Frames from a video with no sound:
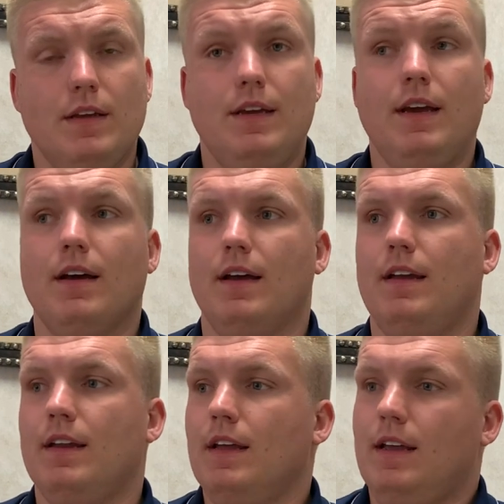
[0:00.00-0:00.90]
Yeah,
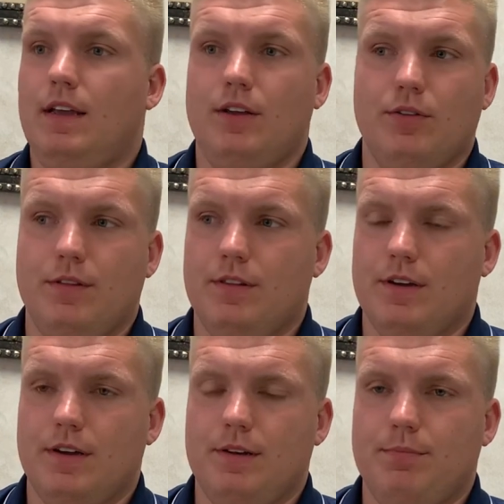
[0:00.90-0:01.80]
and you know,
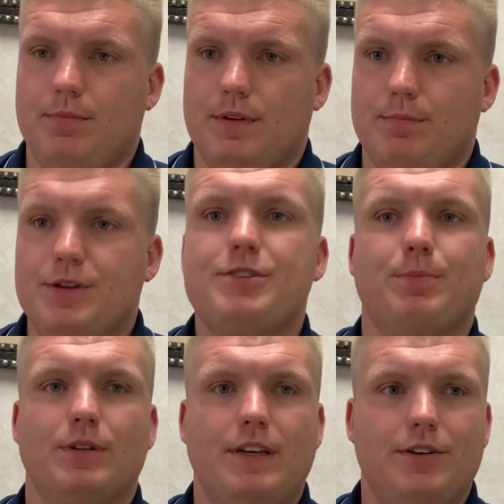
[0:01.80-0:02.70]
the
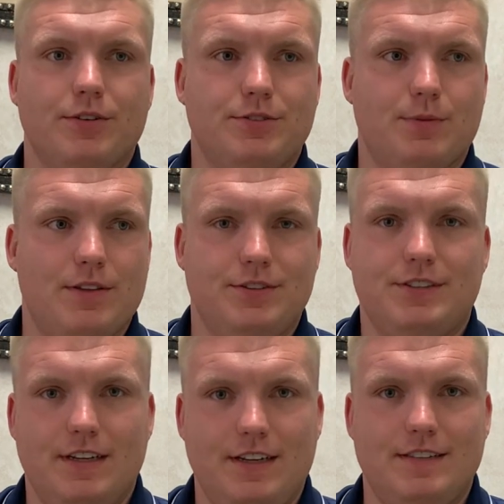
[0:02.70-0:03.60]
municipal leaders, whether
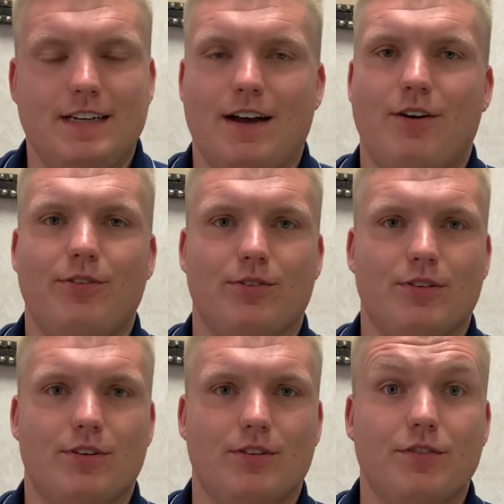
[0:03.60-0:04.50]
city, town,
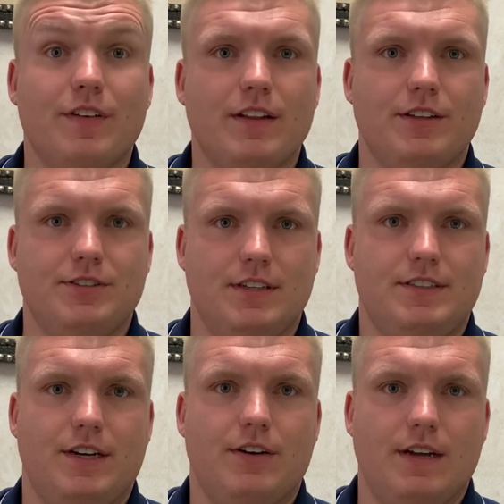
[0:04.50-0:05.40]
or village in
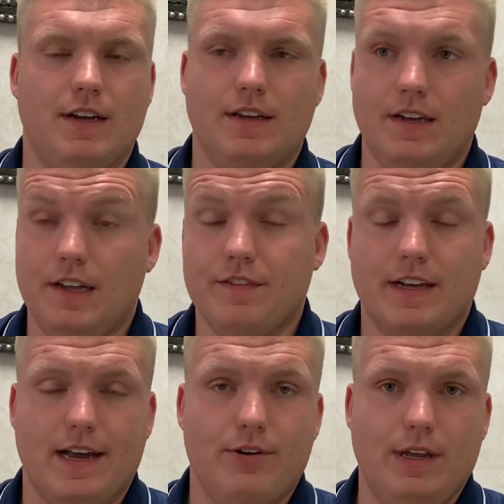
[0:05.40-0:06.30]
this area, even
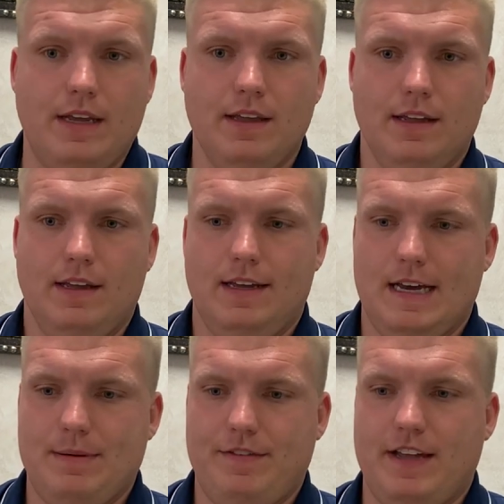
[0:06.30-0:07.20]
county,
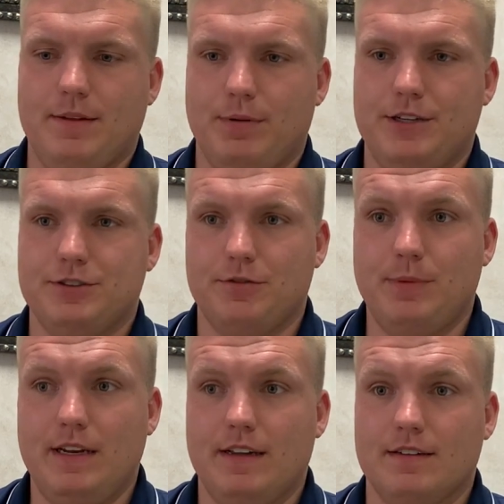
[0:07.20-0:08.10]
I've had the pleasure of
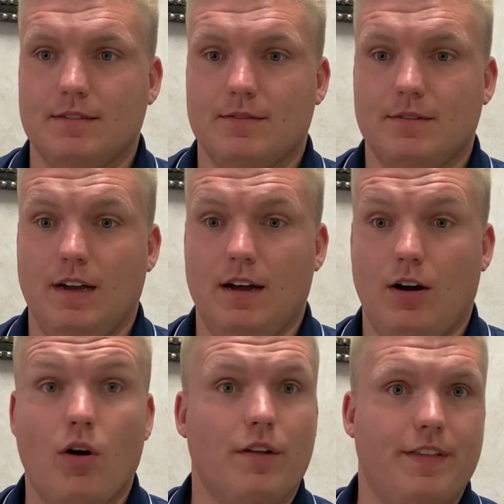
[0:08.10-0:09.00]
meeting
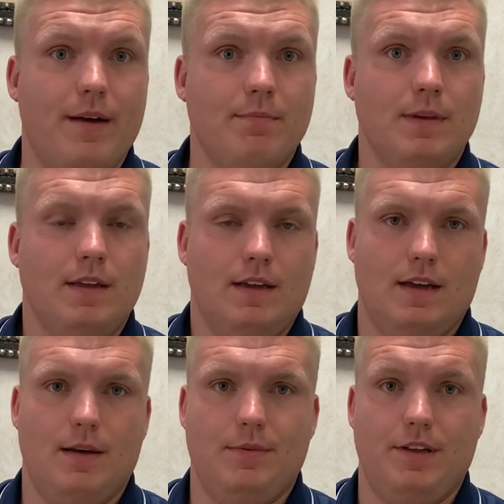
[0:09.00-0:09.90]
all of them,
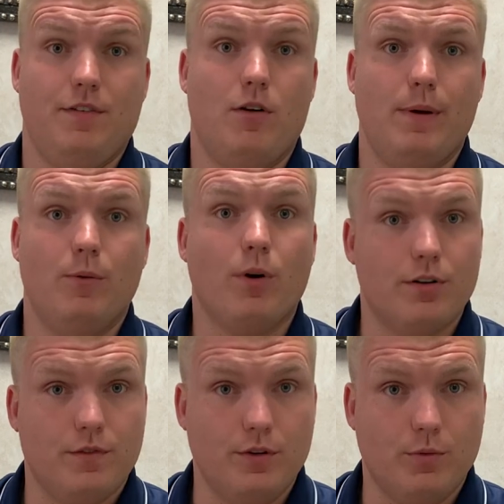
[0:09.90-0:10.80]
and they've all been
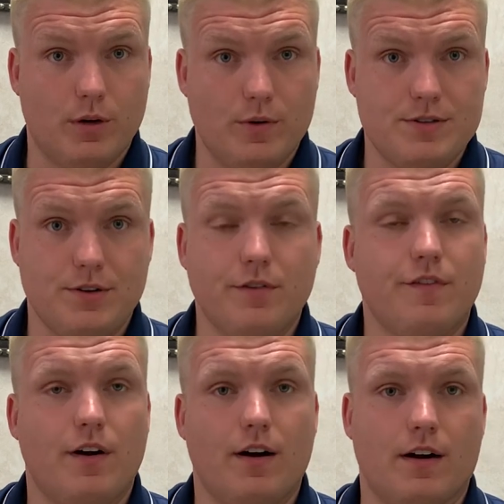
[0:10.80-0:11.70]
wonderful to work with so
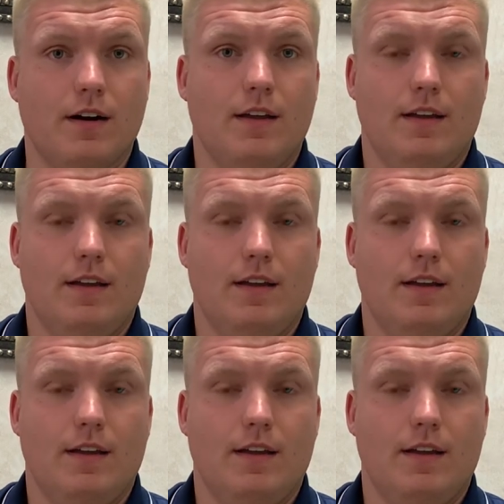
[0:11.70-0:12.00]
far.